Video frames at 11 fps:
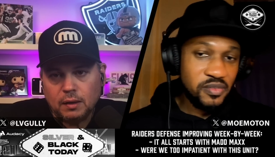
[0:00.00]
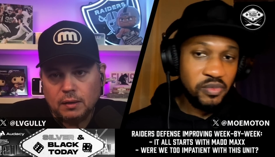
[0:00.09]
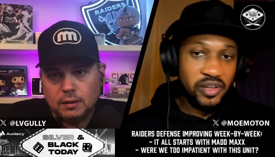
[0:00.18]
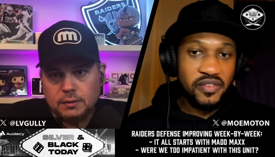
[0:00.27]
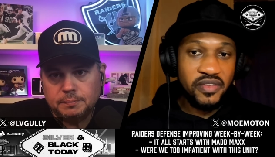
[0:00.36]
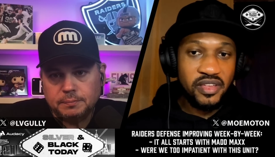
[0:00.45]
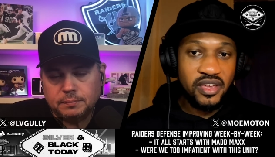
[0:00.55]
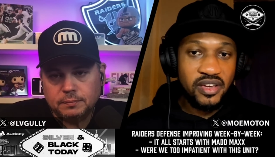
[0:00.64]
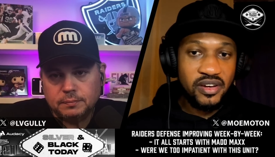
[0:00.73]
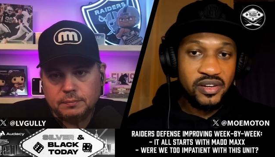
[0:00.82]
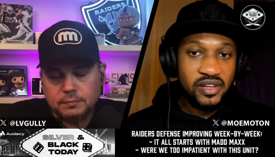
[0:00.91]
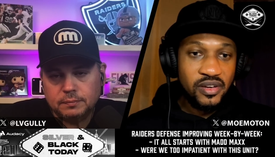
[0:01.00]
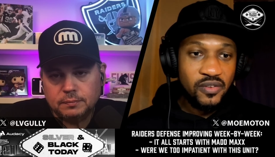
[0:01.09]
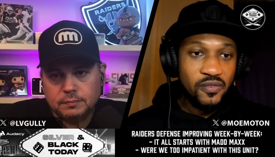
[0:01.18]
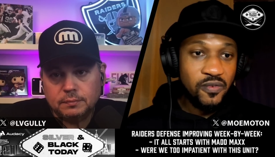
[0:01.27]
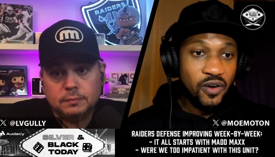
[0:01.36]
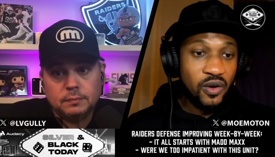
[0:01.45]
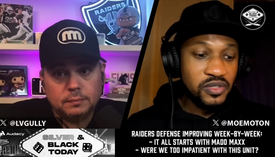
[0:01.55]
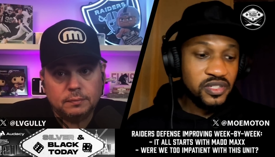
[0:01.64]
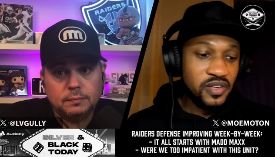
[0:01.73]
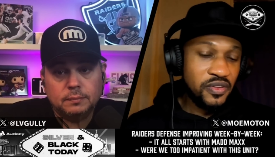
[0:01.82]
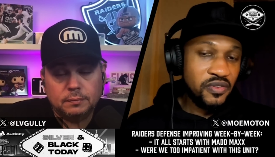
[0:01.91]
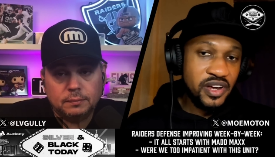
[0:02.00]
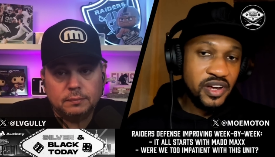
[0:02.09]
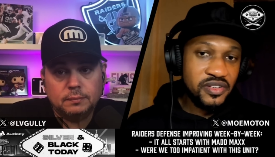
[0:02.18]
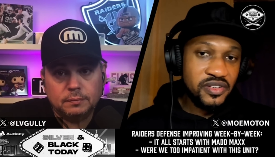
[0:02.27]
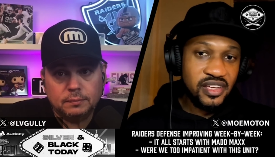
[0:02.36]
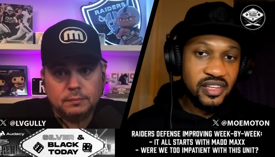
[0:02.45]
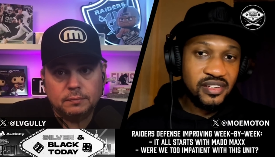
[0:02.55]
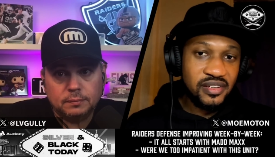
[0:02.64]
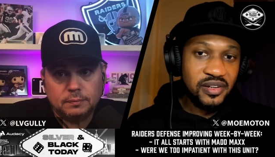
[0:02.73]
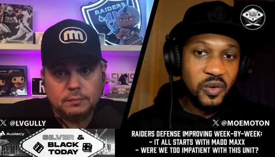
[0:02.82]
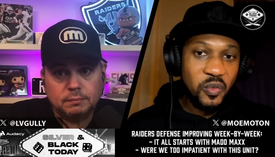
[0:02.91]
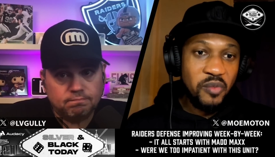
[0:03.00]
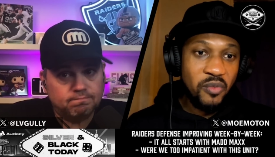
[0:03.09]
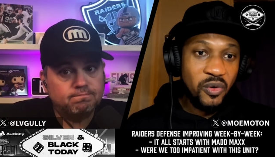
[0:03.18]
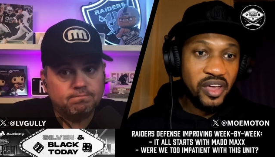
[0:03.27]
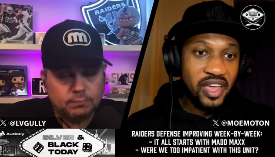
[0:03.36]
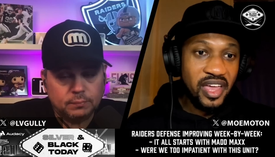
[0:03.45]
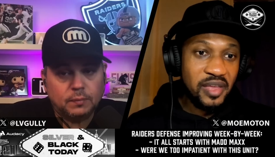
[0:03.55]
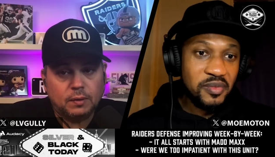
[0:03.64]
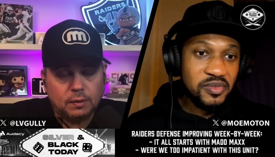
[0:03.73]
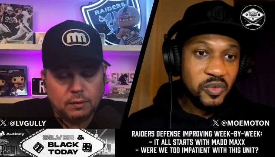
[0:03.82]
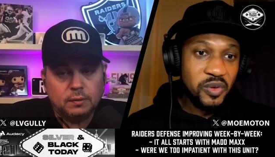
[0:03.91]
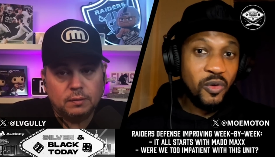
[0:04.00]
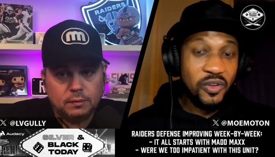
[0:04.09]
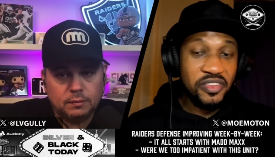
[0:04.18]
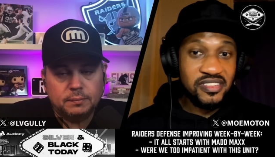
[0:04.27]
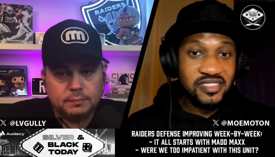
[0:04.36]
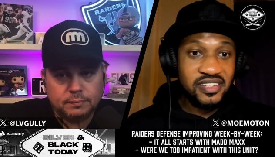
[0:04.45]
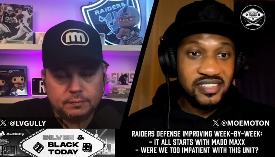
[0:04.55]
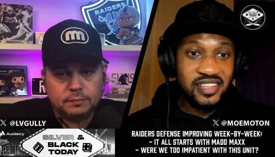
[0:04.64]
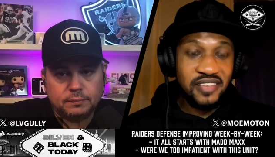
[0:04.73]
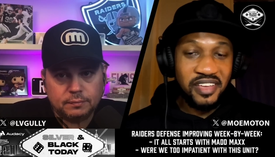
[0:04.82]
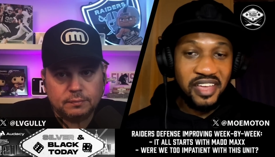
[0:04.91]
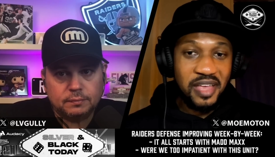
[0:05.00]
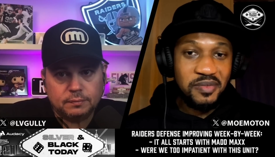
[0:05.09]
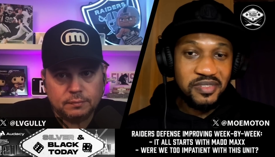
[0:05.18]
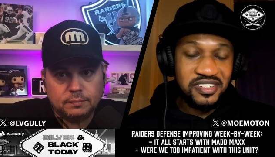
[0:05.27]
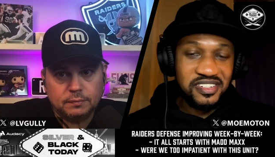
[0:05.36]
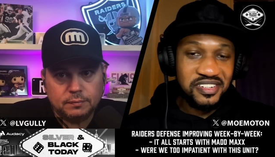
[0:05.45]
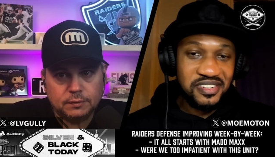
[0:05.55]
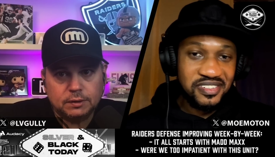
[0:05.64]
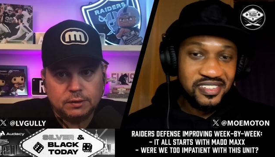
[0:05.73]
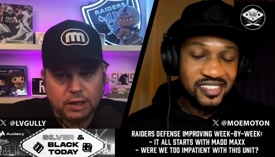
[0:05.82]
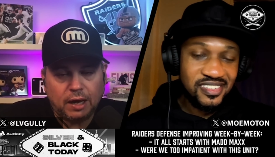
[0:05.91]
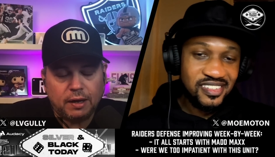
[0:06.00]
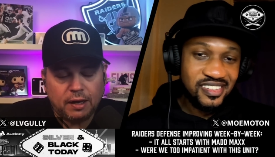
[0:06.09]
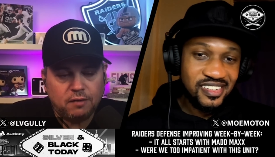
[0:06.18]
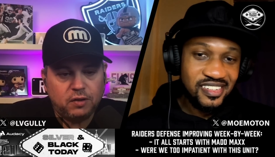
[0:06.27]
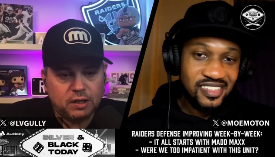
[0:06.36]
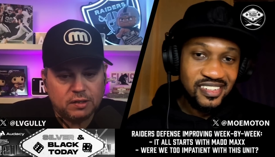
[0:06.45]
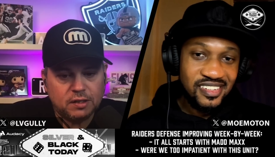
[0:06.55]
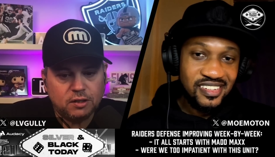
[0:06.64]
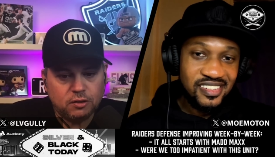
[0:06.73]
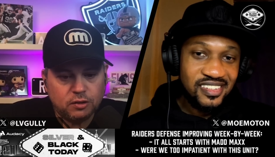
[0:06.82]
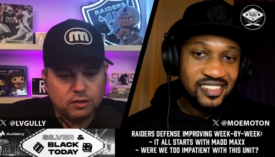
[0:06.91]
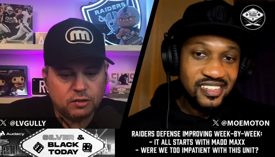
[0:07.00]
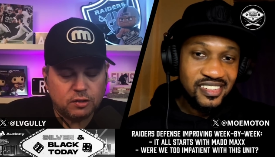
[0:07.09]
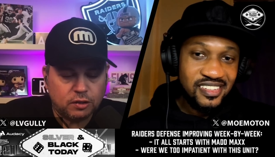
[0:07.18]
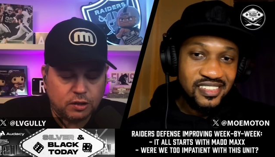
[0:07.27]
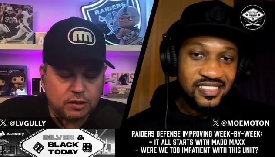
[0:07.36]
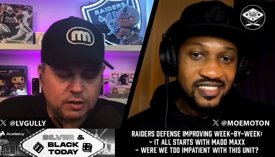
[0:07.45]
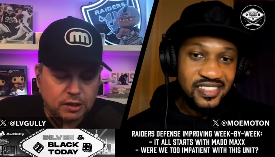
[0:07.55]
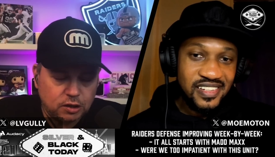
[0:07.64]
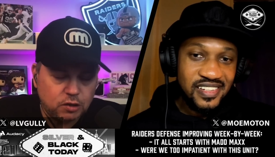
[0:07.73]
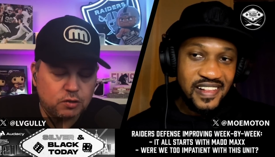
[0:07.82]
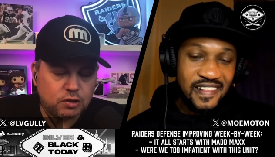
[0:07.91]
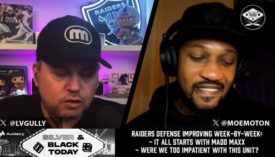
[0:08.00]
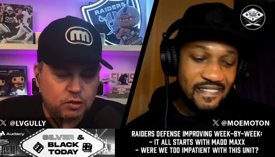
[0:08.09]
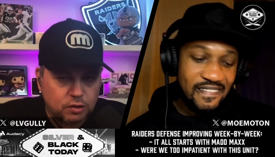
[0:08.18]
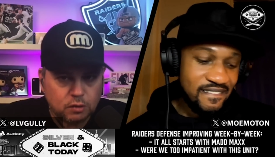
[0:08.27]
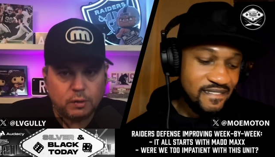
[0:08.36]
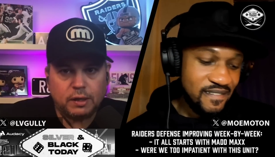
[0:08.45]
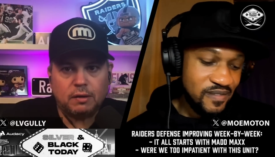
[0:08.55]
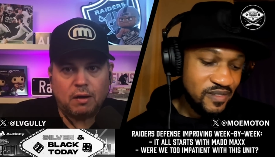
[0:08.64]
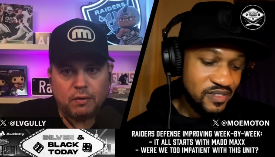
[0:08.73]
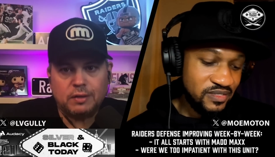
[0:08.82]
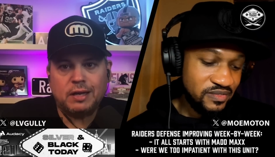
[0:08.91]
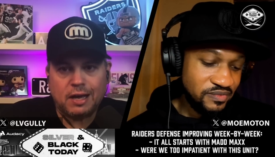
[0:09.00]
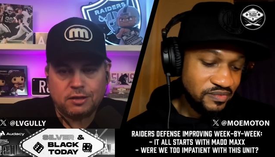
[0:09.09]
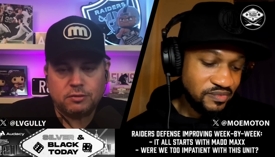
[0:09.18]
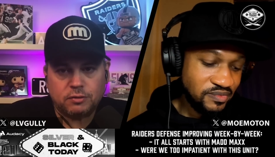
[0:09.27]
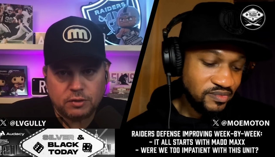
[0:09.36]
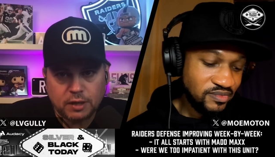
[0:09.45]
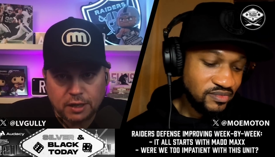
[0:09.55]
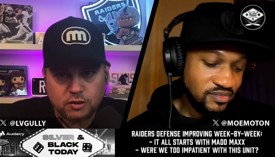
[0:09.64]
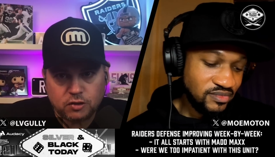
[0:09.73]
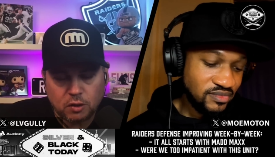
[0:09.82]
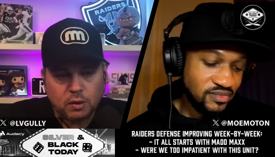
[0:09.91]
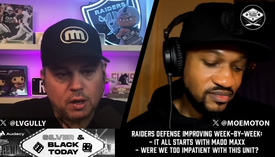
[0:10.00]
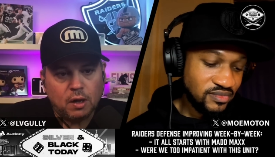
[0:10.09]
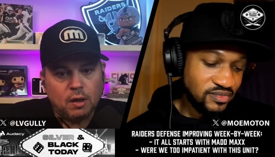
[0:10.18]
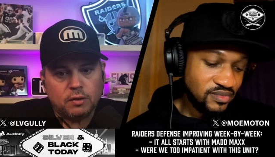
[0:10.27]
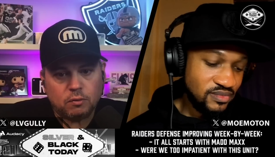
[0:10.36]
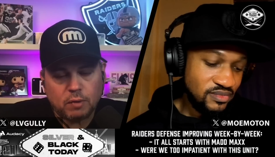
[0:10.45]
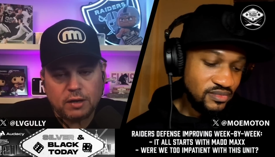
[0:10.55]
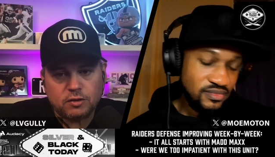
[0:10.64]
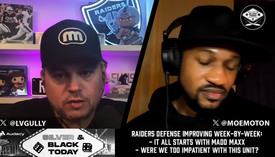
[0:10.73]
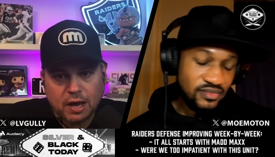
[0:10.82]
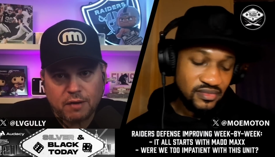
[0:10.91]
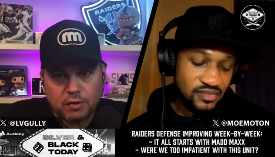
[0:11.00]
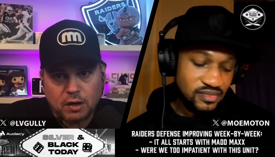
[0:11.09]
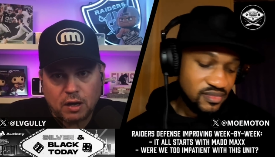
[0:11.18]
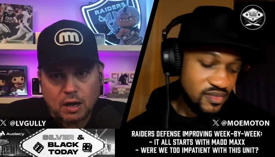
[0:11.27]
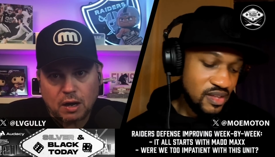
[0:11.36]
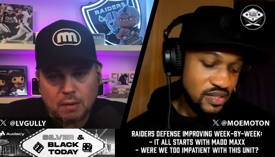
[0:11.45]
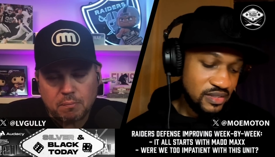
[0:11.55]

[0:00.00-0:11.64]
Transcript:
Speaker 1: Player of the Year votes if the Raiders can, you know, win more games, win more than six, seven games this year.
Speaker 2: Yeah, and if he continue to, continues to do it on the national stage. So the Raiders have a, a